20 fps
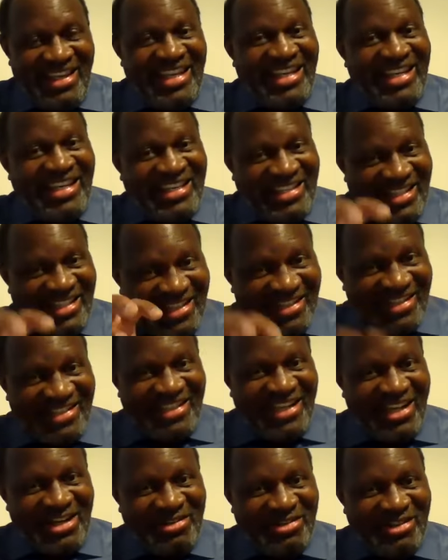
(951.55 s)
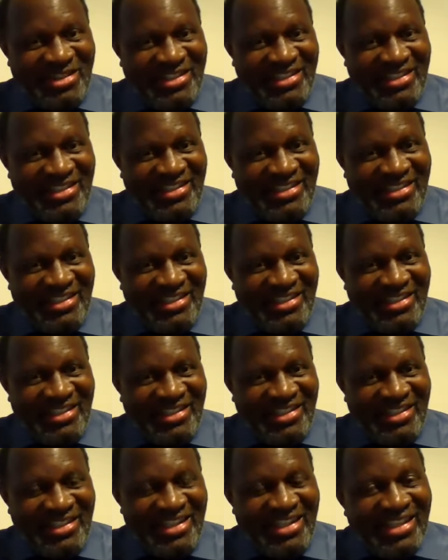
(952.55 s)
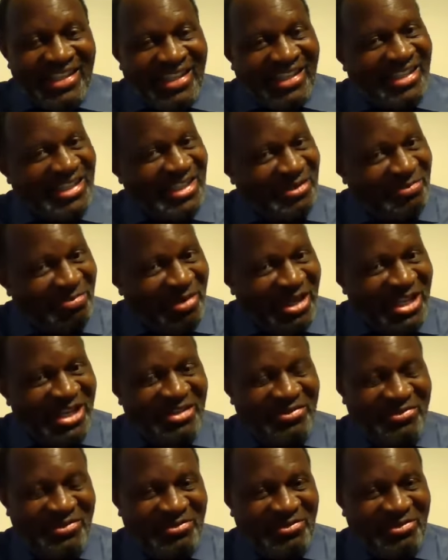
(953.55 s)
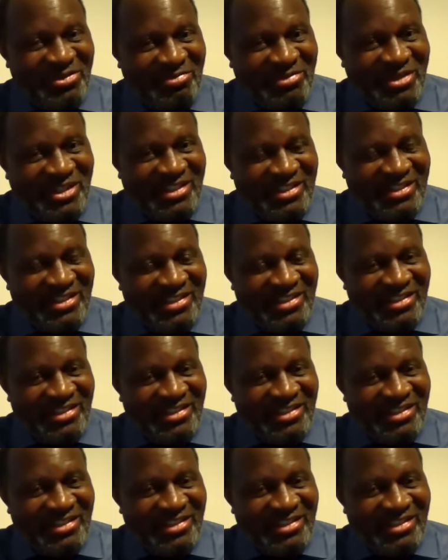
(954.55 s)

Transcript: And as a result, they didn't benefit from it.